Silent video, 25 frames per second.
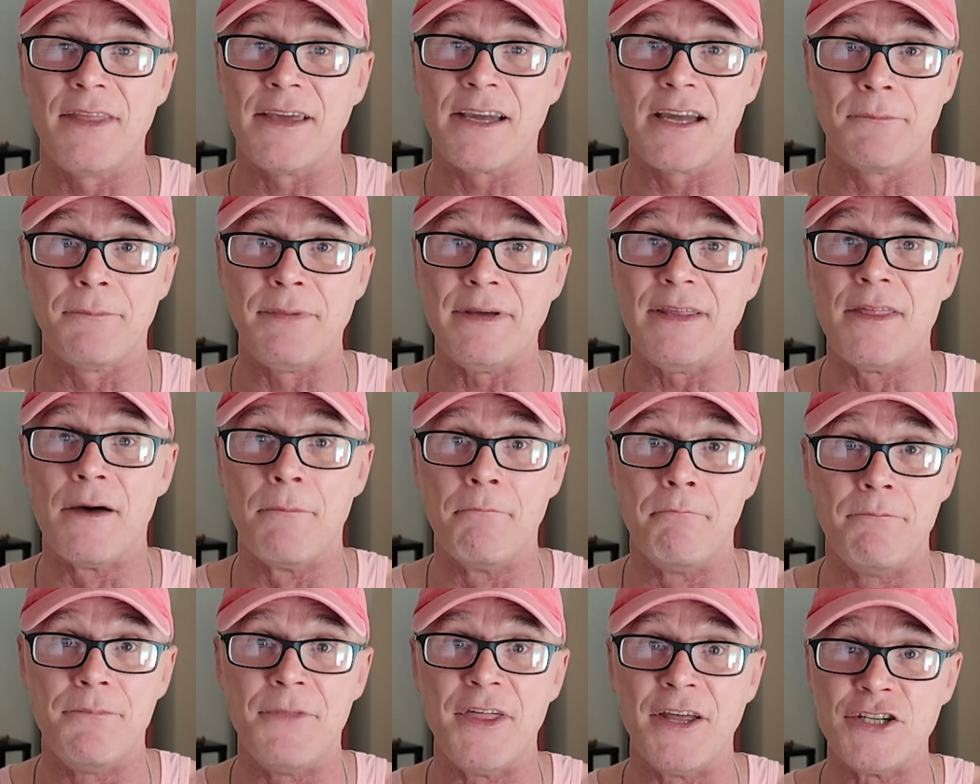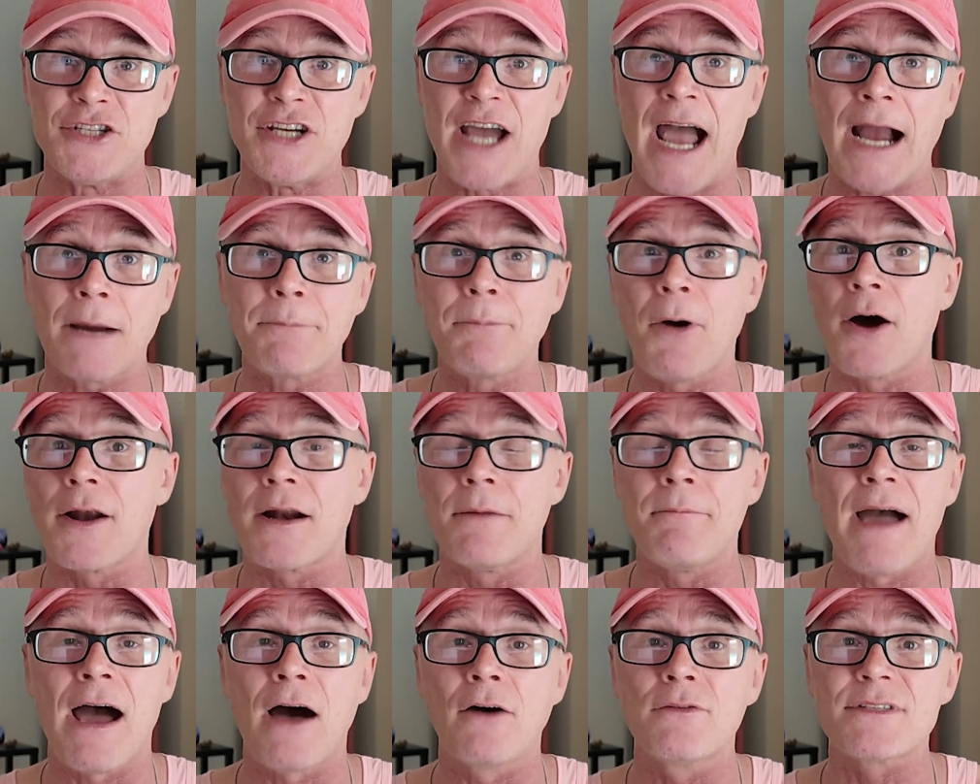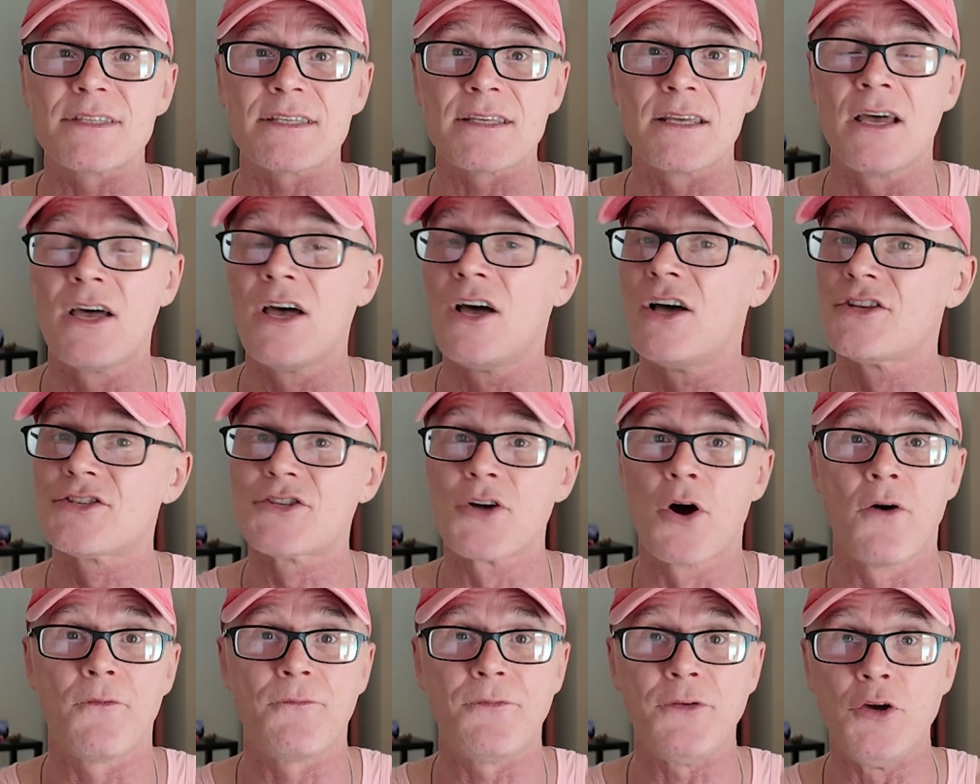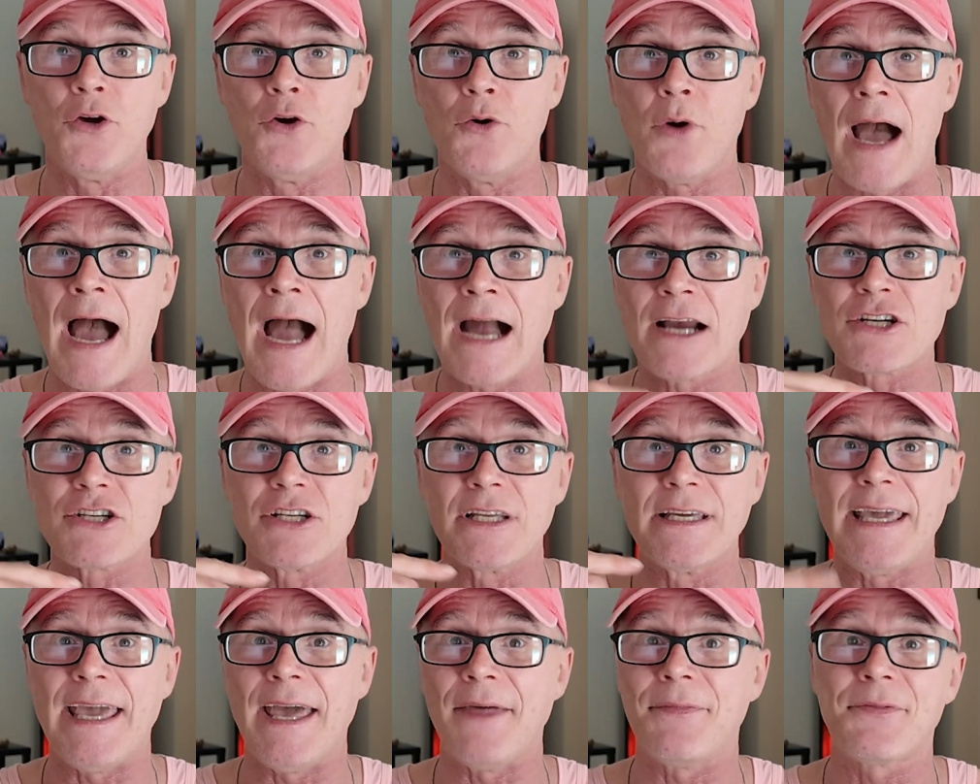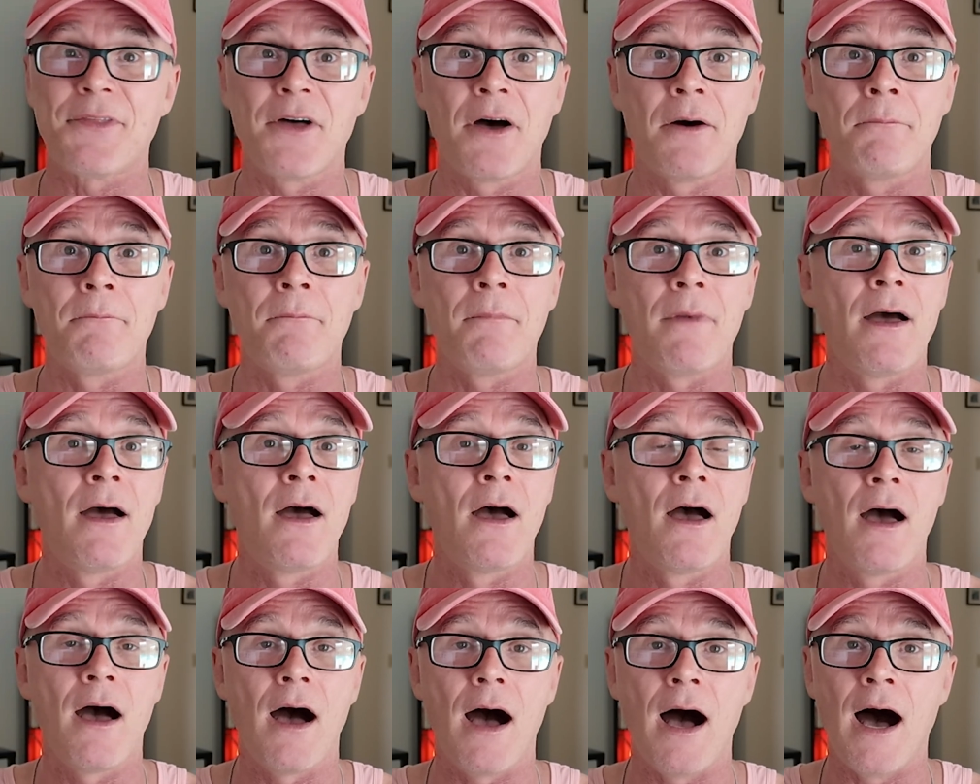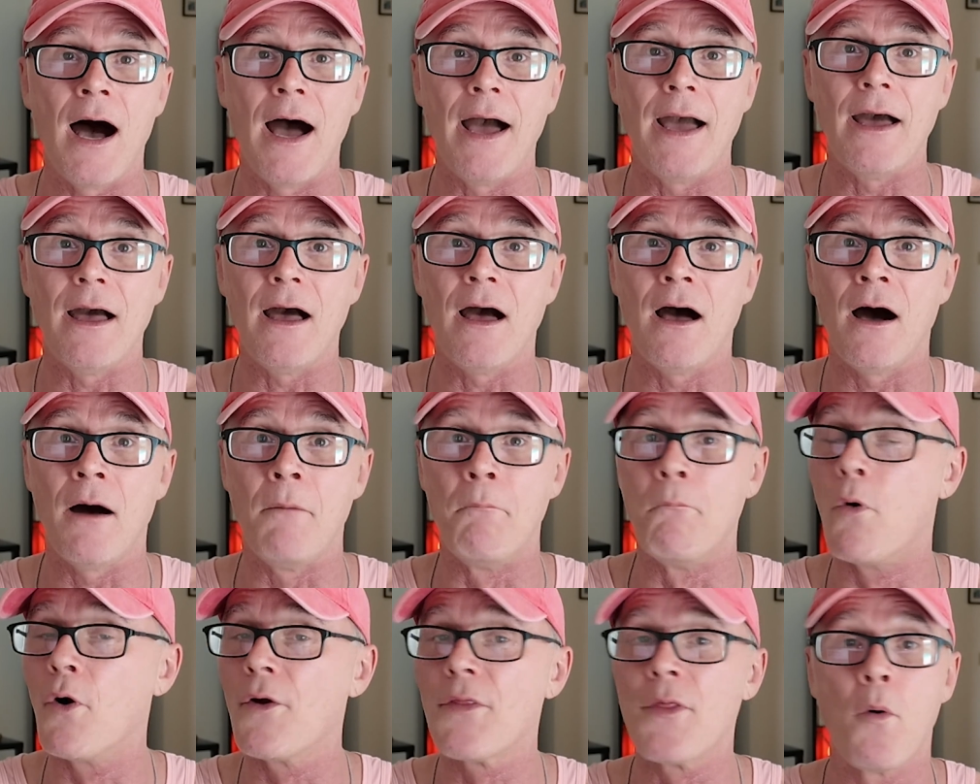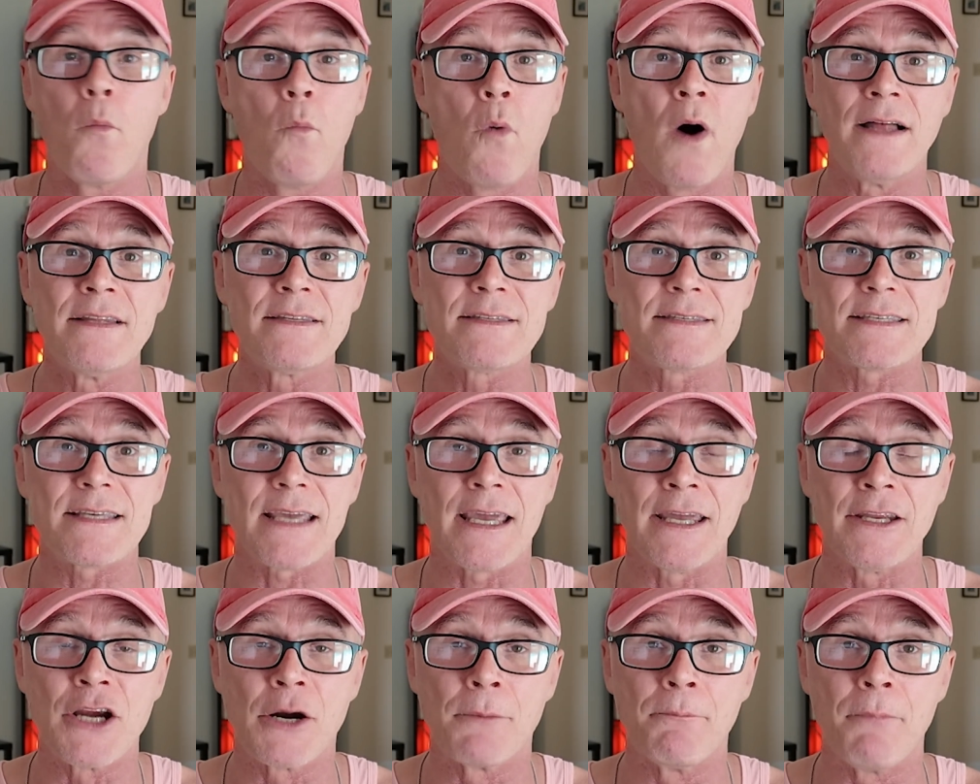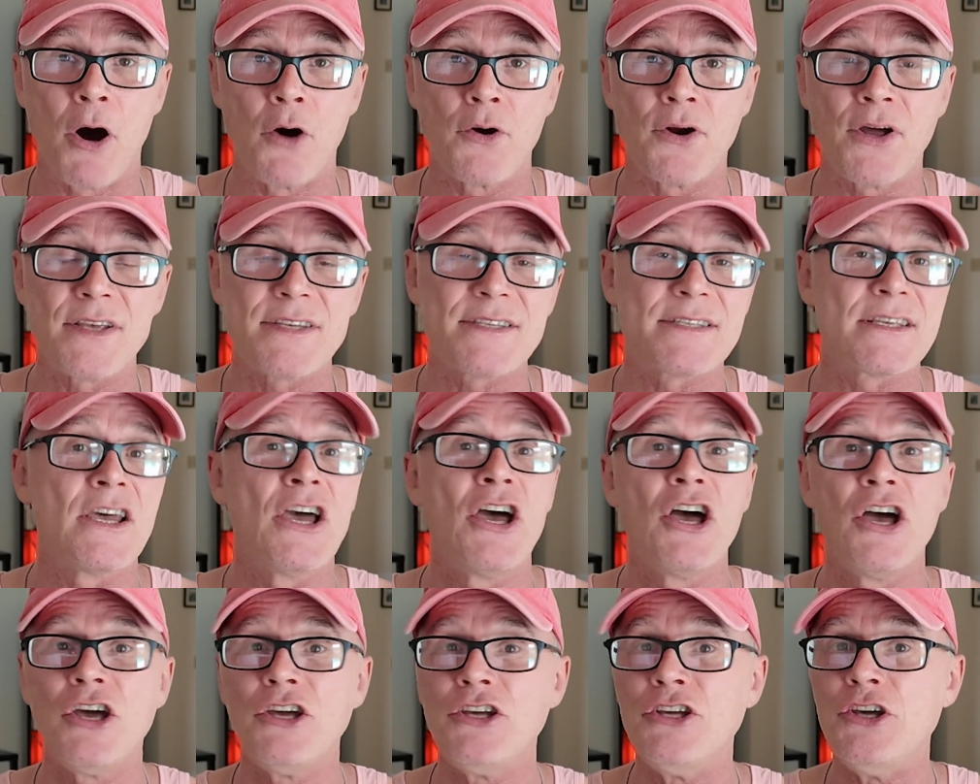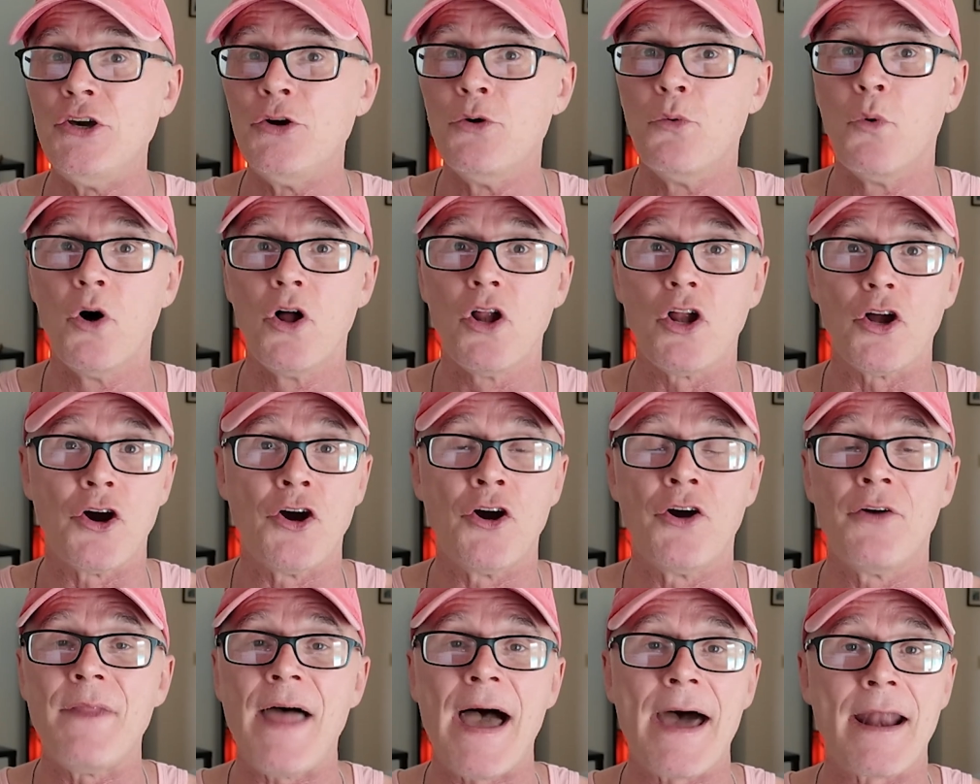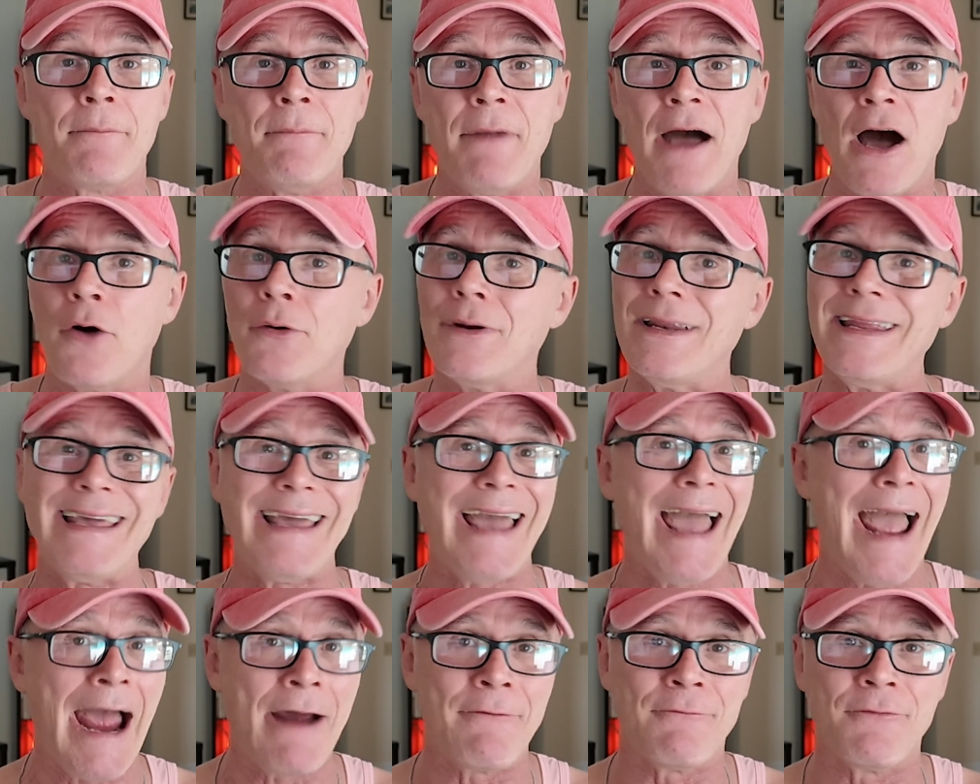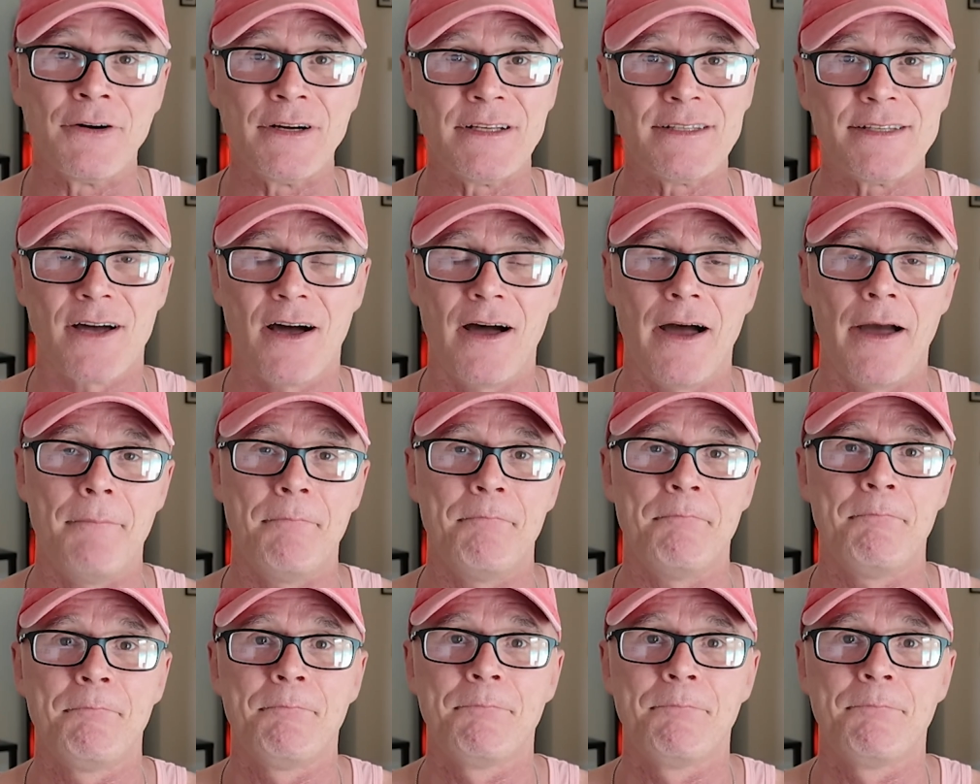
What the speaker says: They could be the jackpot amounts. So if you actually hit them more than once in your bonus, you will earn that amount every time.